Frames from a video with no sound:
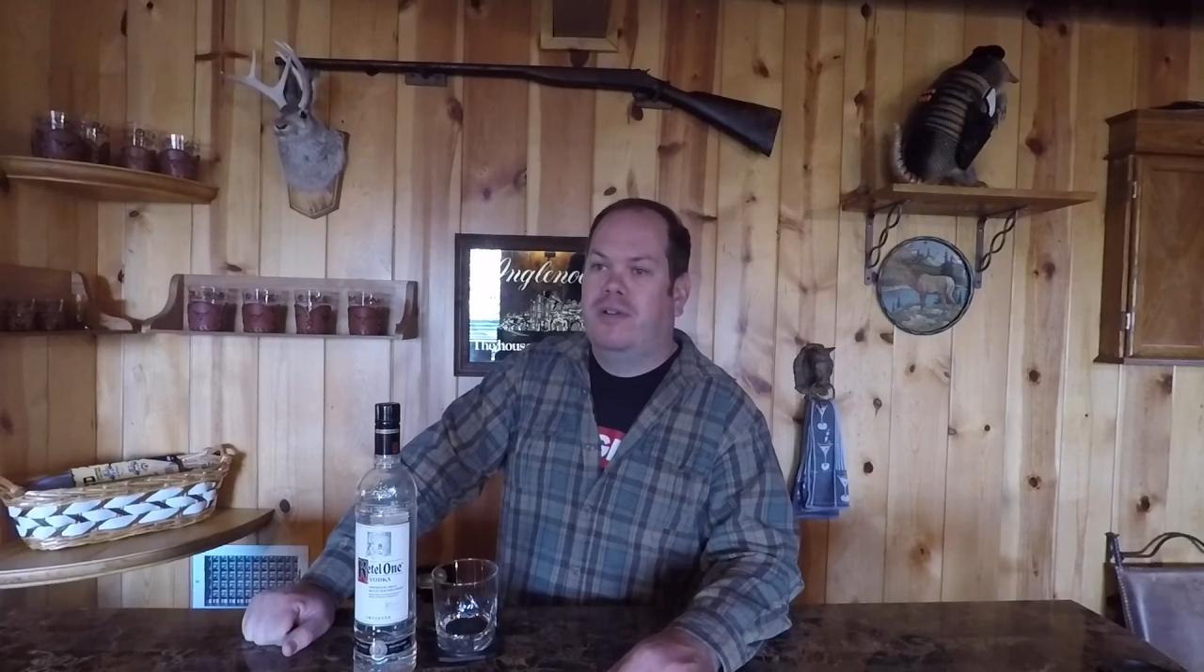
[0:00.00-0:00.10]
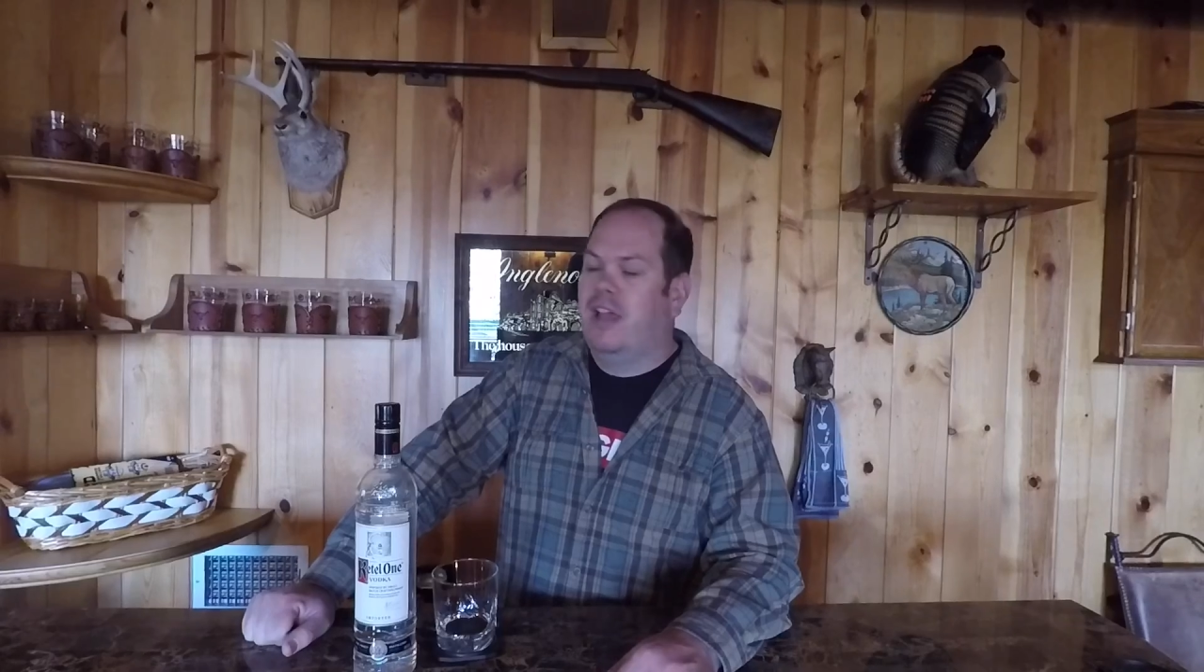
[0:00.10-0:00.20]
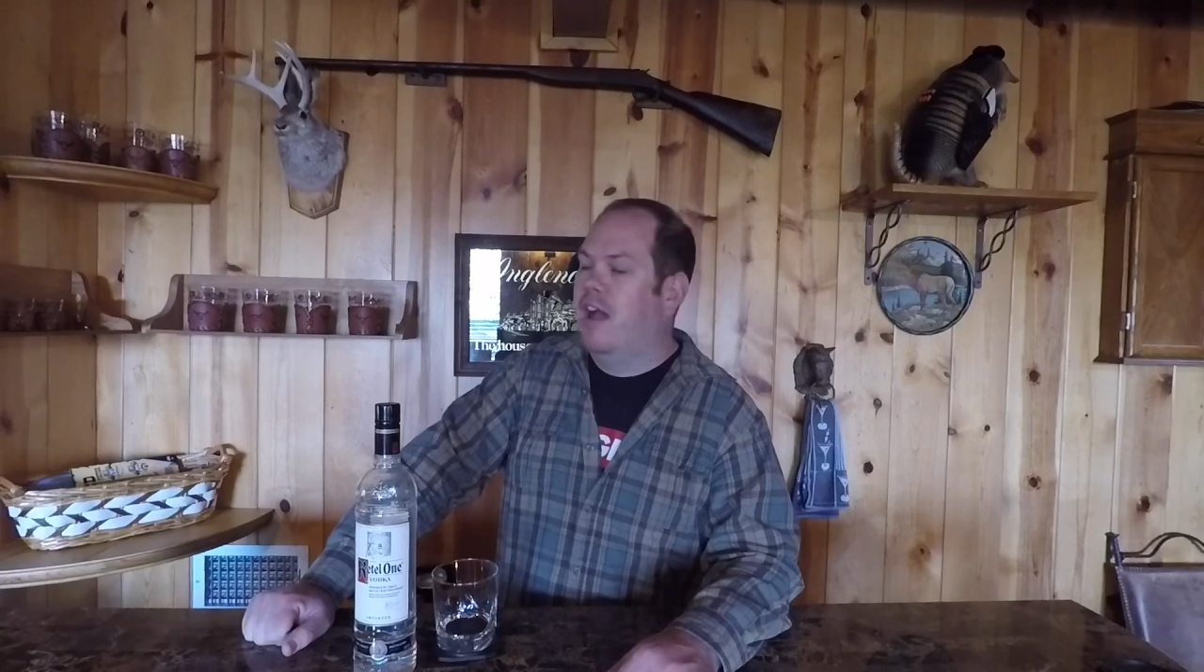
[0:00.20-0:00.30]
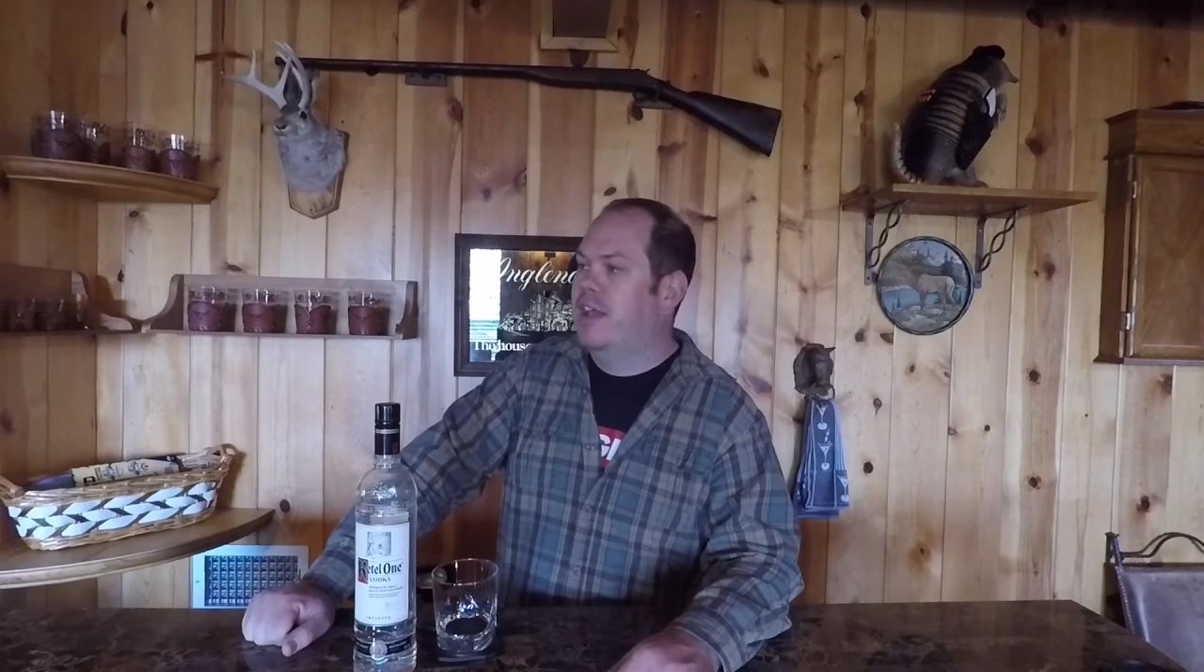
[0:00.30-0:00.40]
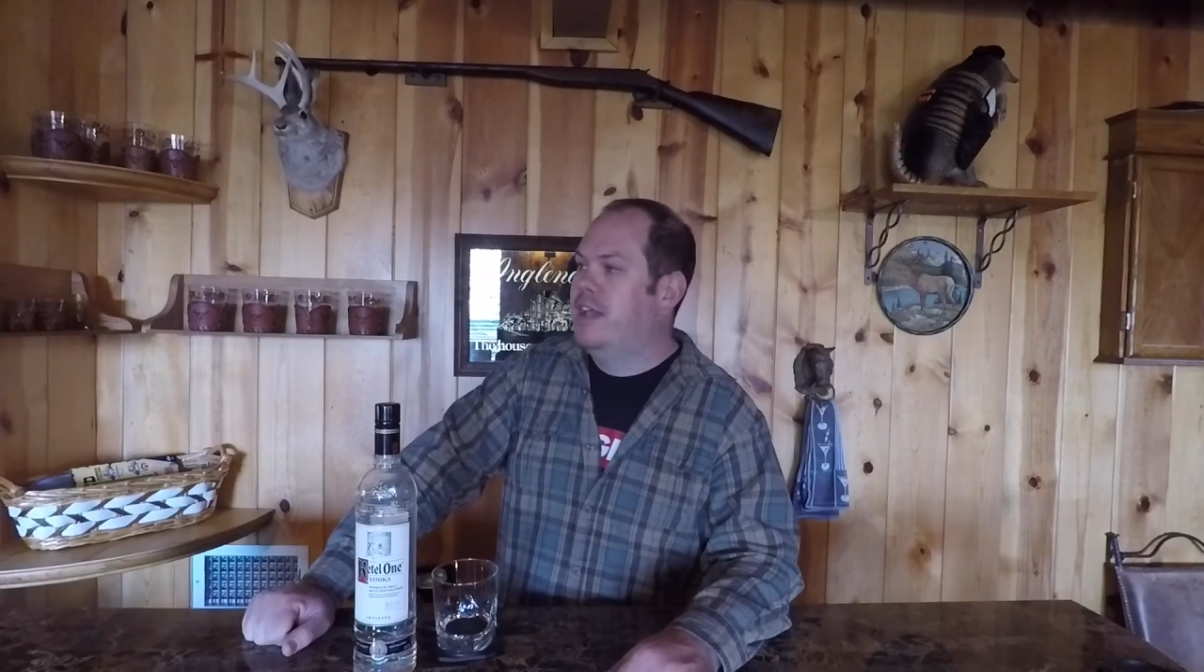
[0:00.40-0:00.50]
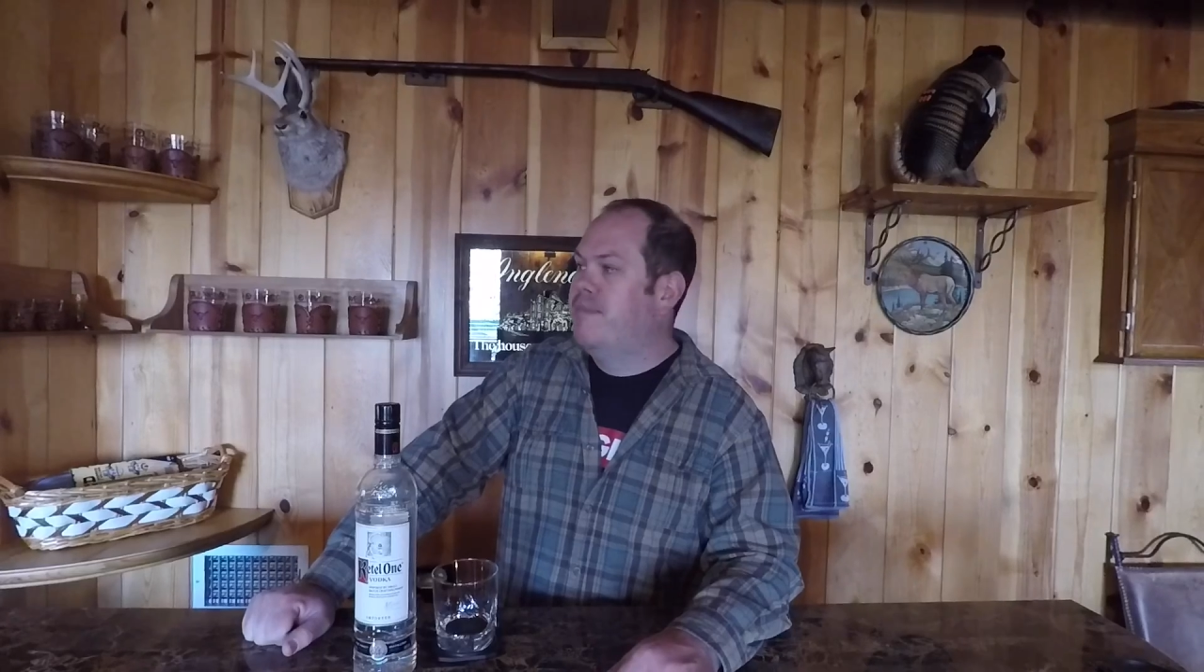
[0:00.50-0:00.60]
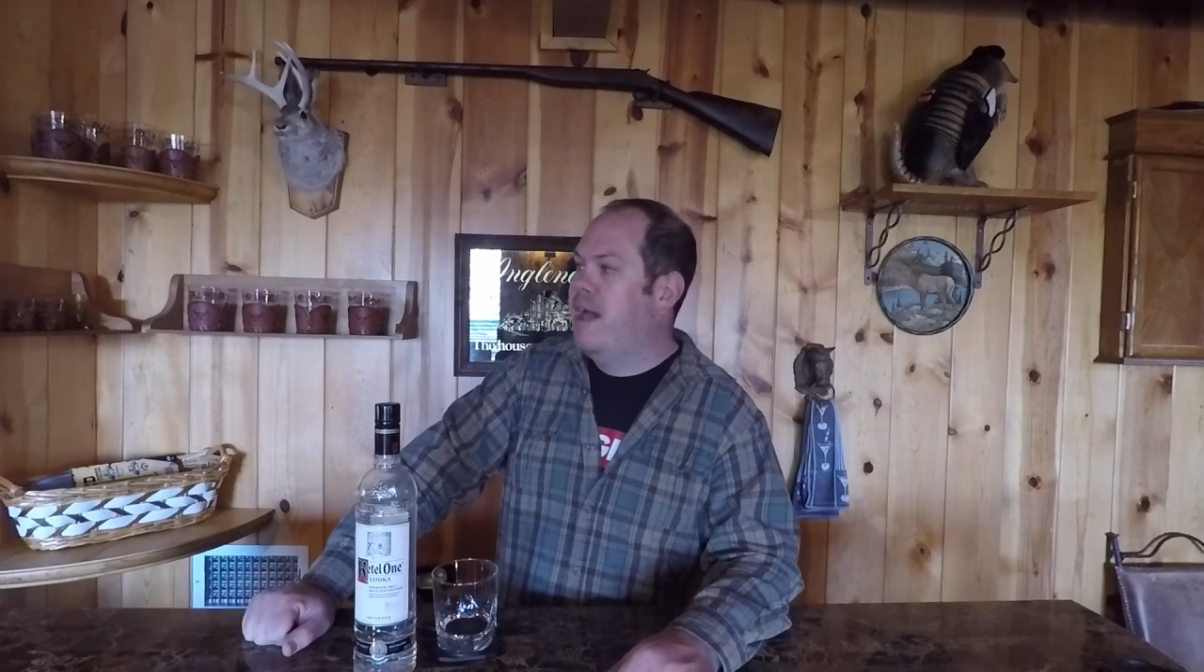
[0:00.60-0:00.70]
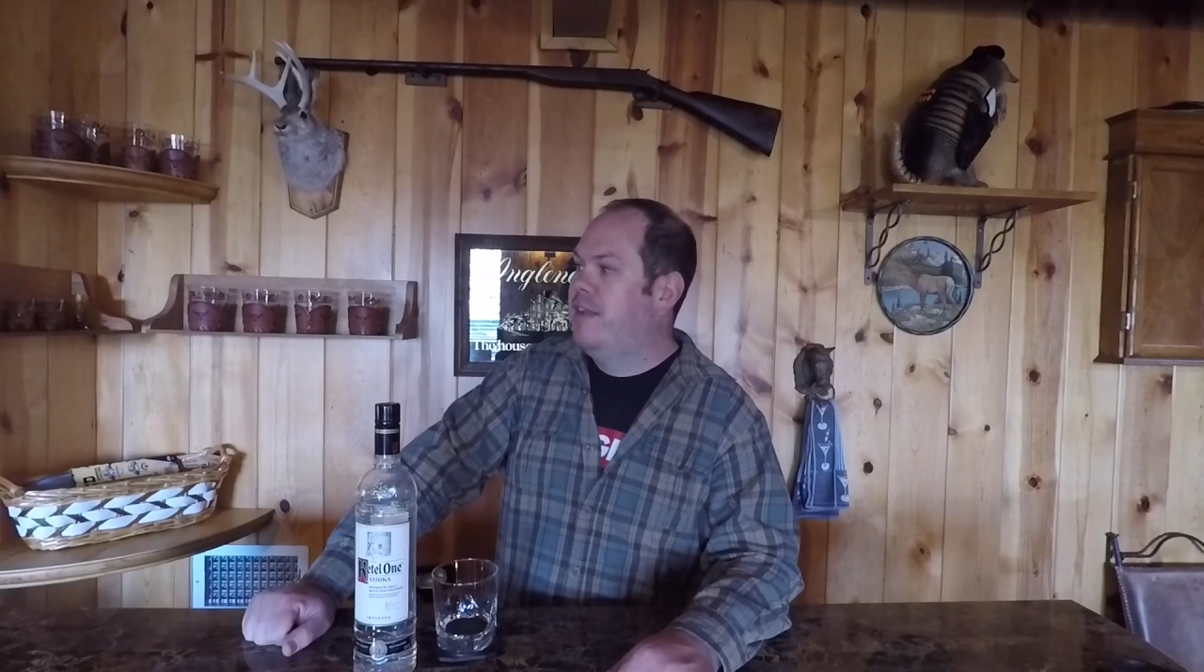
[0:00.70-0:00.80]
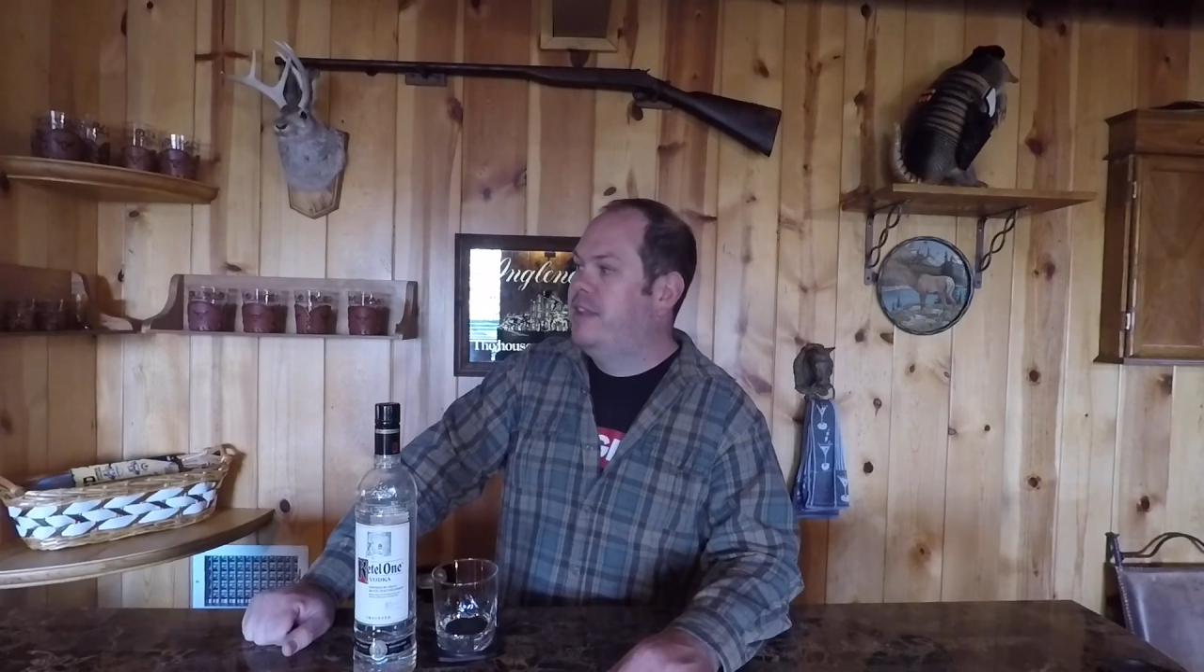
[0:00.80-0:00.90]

talking about